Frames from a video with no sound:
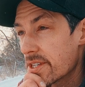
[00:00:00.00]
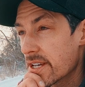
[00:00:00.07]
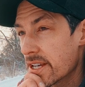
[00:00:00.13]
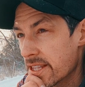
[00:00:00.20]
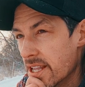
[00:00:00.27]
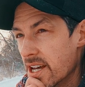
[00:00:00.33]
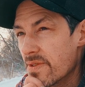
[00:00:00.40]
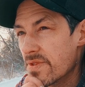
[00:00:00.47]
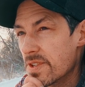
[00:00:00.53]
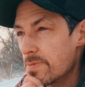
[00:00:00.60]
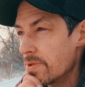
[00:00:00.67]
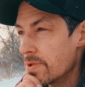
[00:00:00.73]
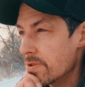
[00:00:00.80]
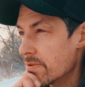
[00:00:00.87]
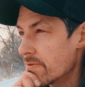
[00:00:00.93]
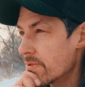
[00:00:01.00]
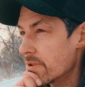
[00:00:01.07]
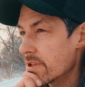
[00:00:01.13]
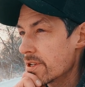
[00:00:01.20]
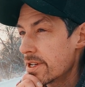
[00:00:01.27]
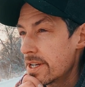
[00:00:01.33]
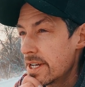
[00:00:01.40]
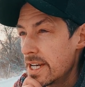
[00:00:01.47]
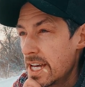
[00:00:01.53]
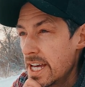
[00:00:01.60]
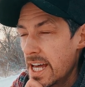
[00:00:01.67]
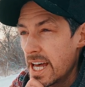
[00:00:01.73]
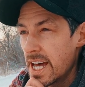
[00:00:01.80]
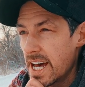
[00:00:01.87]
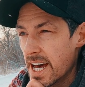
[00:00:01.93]
and life is beautiful,
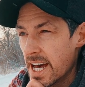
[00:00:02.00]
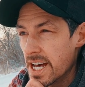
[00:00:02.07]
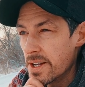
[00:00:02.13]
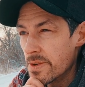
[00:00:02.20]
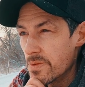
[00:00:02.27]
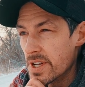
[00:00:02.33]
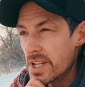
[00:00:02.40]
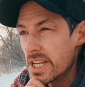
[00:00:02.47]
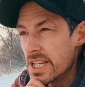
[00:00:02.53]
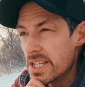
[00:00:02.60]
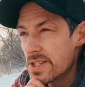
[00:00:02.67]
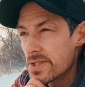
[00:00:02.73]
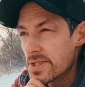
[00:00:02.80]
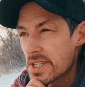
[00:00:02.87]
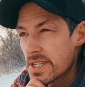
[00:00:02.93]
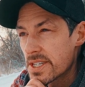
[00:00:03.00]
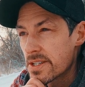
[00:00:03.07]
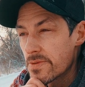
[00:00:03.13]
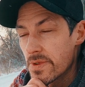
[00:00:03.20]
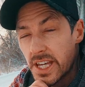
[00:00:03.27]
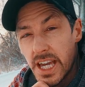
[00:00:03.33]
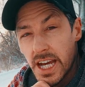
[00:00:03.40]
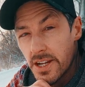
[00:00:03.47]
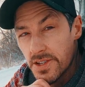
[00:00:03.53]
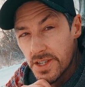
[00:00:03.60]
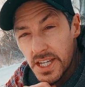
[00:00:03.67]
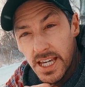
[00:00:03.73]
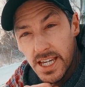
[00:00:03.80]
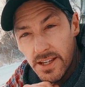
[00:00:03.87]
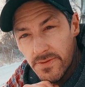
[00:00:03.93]
and we cannot
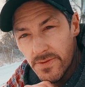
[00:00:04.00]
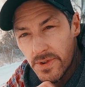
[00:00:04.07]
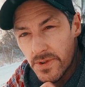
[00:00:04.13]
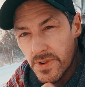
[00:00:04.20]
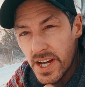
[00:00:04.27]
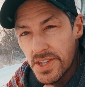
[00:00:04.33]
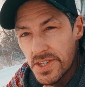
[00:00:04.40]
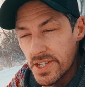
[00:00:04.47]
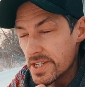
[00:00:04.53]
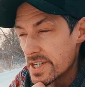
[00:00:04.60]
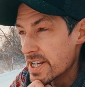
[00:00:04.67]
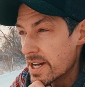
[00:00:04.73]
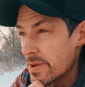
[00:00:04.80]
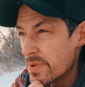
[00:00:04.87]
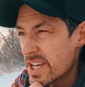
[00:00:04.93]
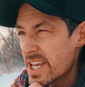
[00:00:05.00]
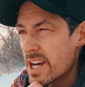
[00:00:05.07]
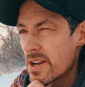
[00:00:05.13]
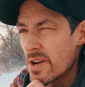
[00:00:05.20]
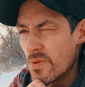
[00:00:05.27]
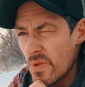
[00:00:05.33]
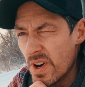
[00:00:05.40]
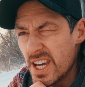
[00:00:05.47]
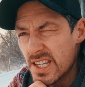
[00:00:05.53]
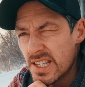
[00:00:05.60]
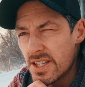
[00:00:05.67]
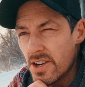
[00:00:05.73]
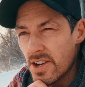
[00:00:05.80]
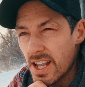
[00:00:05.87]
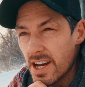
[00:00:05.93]
take it for granted, and we cannot
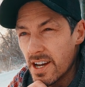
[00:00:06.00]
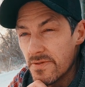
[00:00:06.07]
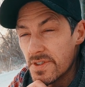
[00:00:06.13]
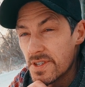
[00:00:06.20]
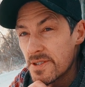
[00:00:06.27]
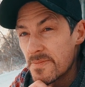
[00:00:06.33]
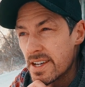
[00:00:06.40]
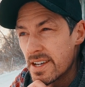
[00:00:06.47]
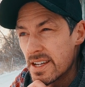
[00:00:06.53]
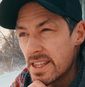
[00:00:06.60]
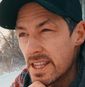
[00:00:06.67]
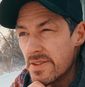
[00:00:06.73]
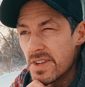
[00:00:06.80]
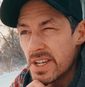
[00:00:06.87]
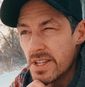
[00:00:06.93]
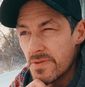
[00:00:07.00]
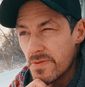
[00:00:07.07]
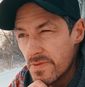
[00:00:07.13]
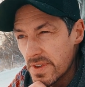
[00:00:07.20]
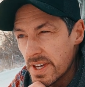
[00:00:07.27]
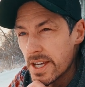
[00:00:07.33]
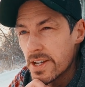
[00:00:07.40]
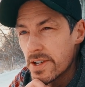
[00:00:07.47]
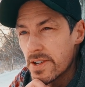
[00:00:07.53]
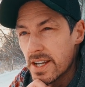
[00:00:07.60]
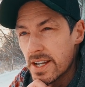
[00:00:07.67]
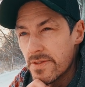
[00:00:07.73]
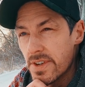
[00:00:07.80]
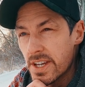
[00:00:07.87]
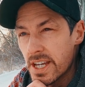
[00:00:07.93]
waste our lives living in fear,
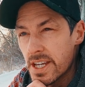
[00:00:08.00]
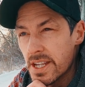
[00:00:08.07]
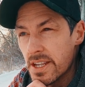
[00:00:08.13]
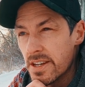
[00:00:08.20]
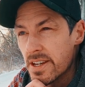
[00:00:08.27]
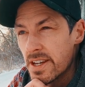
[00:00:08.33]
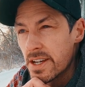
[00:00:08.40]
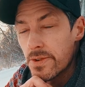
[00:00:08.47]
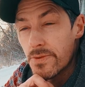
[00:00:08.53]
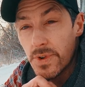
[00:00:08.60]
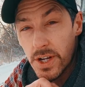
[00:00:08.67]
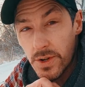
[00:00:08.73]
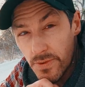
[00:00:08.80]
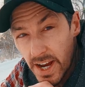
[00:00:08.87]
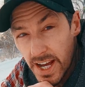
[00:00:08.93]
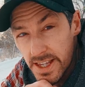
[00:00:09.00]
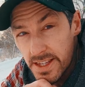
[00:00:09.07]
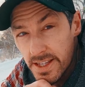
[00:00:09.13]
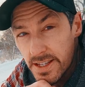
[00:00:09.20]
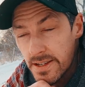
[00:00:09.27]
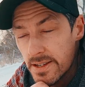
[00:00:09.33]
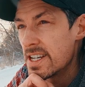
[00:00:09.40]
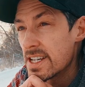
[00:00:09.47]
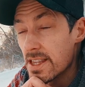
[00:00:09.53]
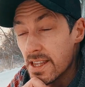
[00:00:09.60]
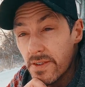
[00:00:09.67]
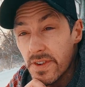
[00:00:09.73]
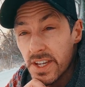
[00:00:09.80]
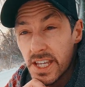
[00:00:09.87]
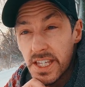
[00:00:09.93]
living in regret,
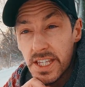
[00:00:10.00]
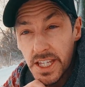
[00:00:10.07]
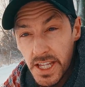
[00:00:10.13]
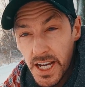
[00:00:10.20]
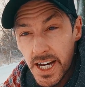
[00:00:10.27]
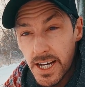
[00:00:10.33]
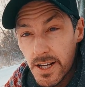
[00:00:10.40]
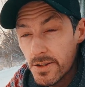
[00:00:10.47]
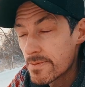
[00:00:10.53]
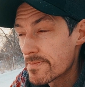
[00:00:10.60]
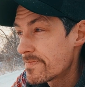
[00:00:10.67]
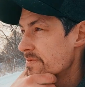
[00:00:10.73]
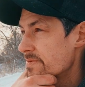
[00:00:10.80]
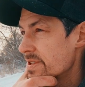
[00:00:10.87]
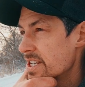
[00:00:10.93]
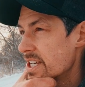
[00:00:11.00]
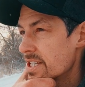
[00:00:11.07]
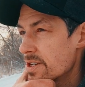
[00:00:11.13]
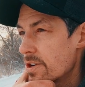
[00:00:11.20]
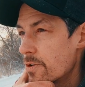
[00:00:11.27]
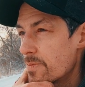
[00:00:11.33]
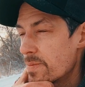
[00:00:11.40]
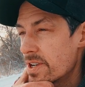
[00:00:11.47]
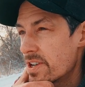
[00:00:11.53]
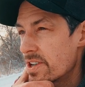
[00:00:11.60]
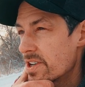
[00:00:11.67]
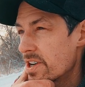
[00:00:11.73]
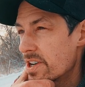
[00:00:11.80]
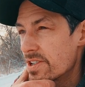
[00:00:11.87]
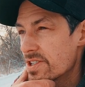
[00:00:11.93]
living in denial. We need to open our
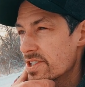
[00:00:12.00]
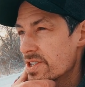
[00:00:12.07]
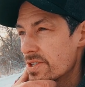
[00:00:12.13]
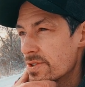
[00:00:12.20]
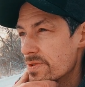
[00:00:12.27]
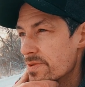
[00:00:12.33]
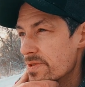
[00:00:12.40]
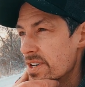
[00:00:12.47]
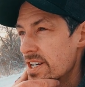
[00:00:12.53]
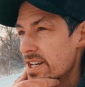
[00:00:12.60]
hearts to